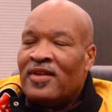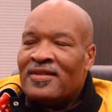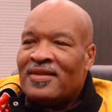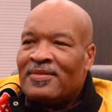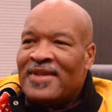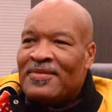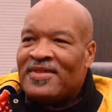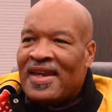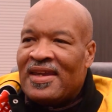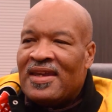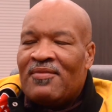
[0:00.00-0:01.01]
Sometimes
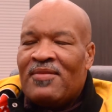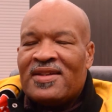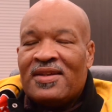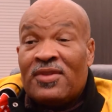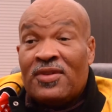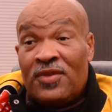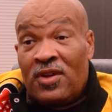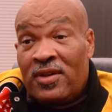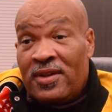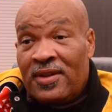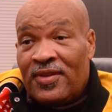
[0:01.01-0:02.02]
taking care of myself is very
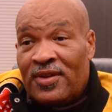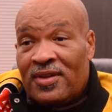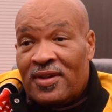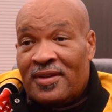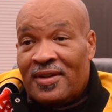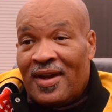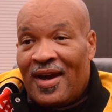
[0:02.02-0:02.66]
difficult.